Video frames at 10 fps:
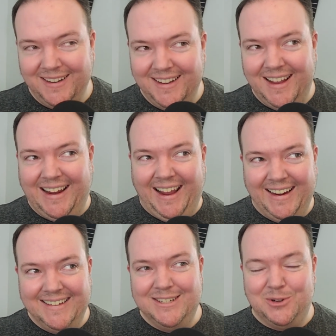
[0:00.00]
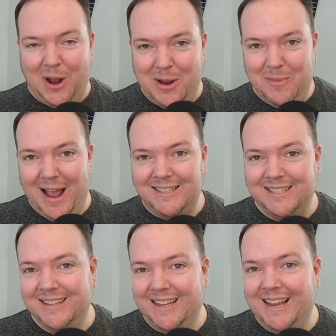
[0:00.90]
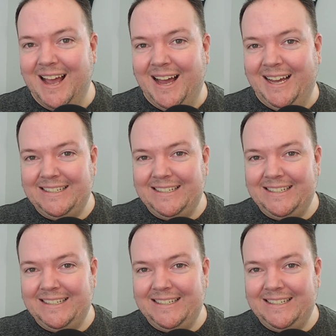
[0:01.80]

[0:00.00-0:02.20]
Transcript: again drawing back to the